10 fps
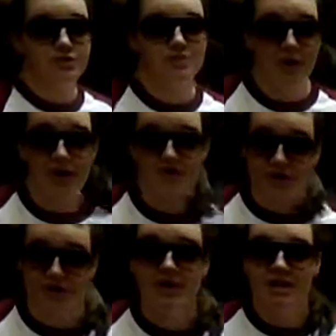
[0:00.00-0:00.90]
your
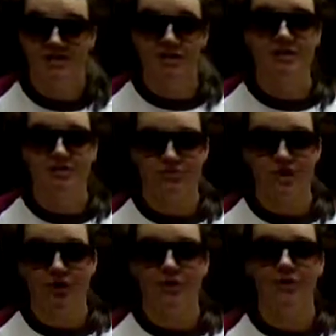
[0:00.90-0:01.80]
partner is going to
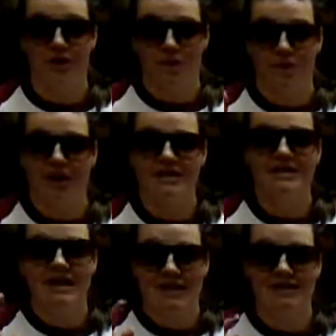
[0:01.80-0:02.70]
throw their
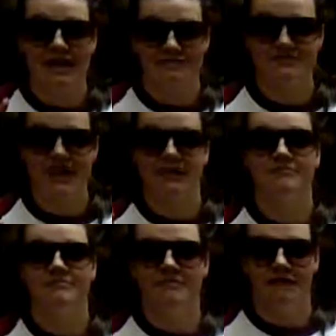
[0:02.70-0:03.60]

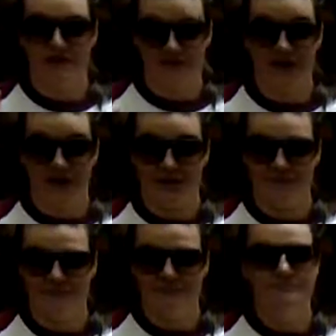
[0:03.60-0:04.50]
once-in-a-lifetime fire.
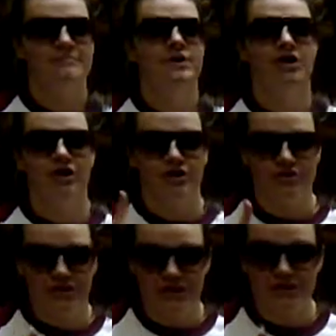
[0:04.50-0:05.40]

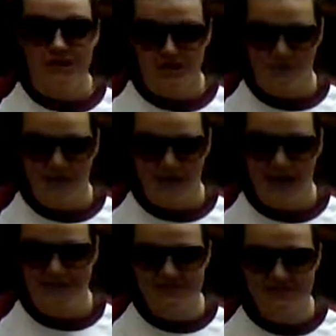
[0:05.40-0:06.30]
Good luck with
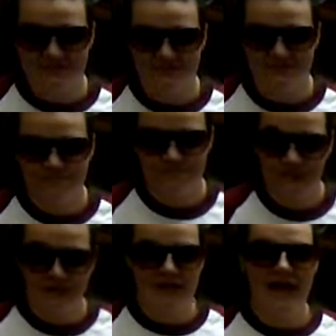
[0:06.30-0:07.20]
that.
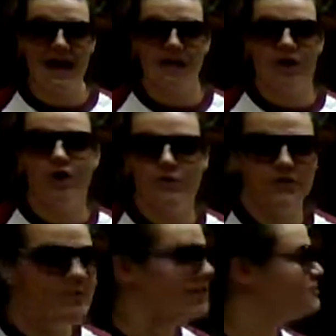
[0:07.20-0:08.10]
Now, I hope
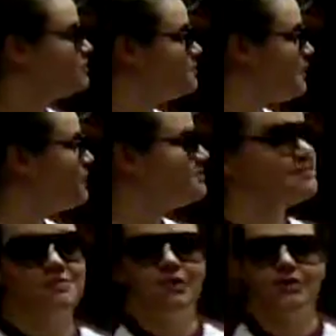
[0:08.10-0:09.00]
we've been able to impart
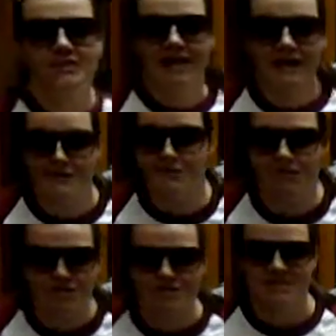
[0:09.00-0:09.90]
some important knowledge
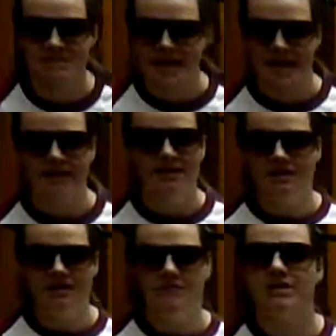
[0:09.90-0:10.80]
on you today.
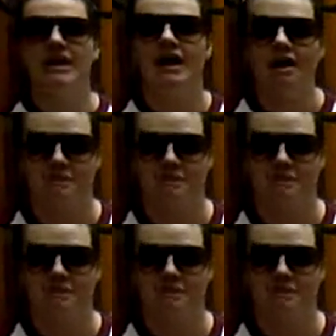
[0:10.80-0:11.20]
Play on,